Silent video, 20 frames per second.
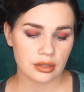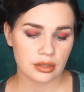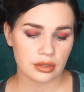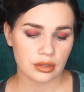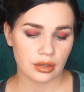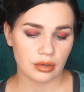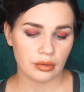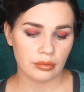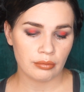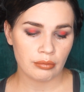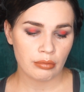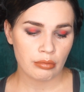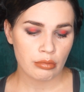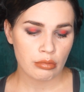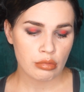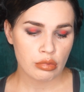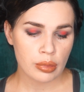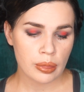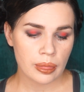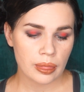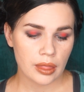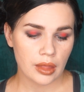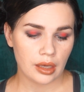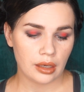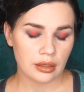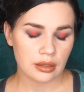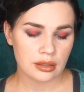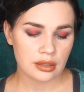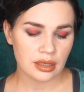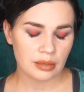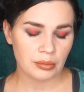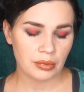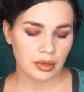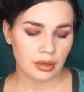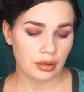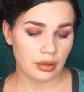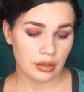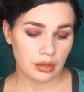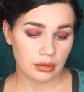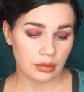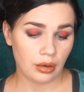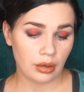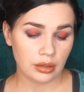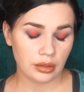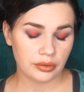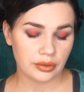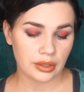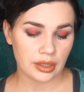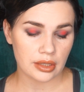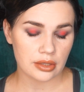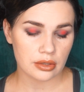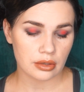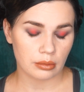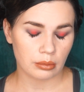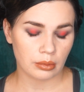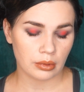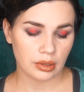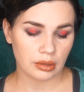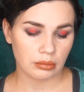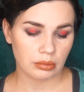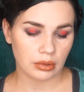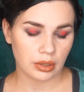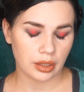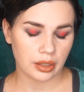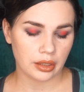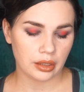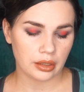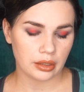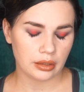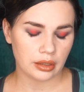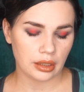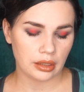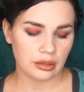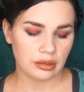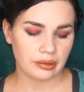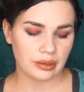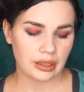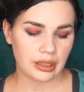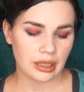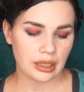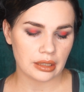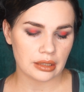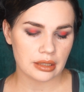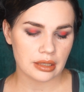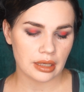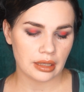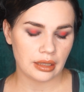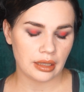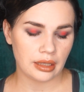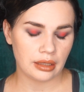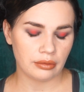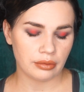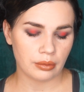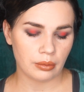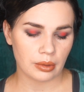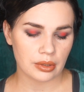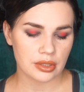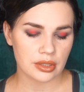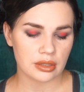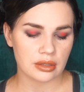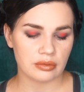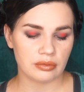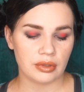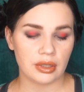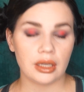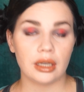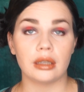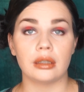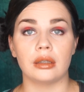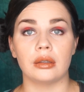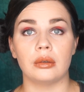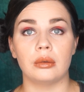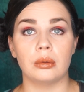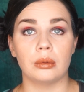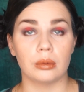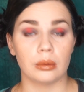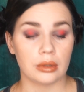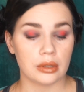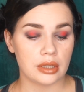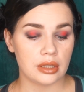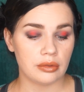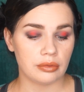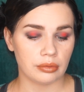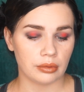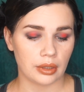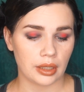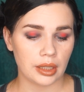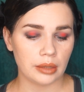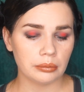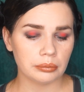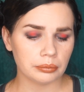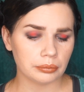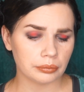So all of these are really good ingredients. And then of course it's vegan and cruelty free.